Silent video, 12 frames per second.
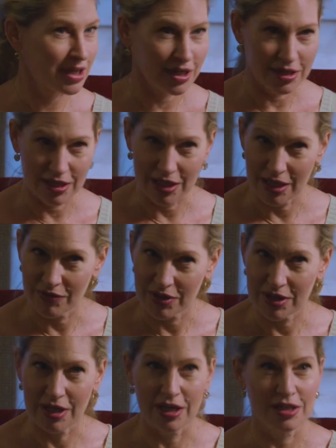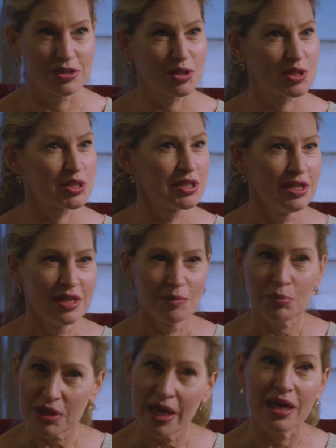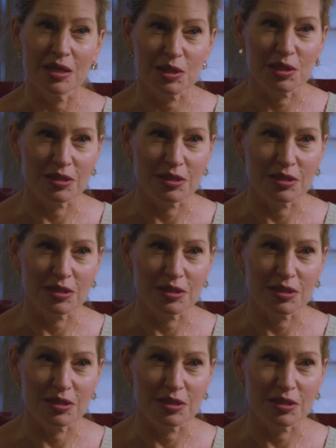kind of give it its place.